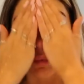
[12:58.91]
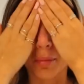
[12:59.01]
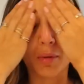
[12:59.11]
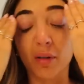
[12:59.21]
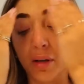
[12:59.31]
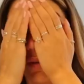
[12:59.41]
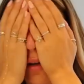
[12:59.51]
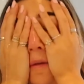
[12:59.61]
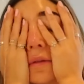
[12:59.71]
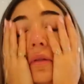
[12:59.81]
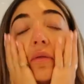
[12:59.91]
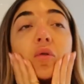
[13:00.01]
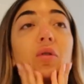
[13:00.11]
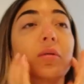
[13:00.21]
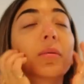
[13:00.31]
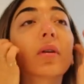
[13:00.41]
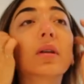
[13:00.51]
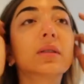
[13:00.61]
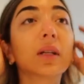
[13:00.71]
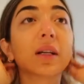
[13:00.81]
I probably won't even go to Sephora to be
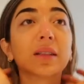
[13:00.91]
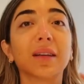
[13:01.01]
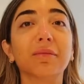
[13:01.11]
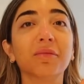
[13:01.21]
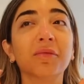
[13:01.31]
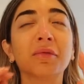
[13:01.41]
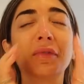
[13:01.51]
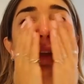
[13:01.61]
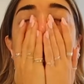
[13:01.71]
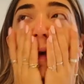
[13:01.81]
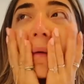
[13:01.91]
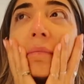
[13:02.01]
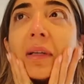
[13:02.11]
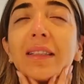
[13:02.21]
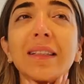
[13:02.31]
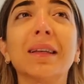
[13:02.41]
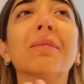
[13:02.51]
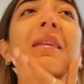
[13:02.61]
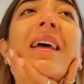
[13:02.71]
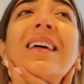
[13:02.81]
honest, unless I feel like I'm missing
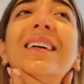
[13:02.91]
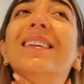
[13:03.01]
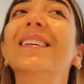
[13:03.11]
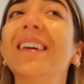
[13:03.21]
something.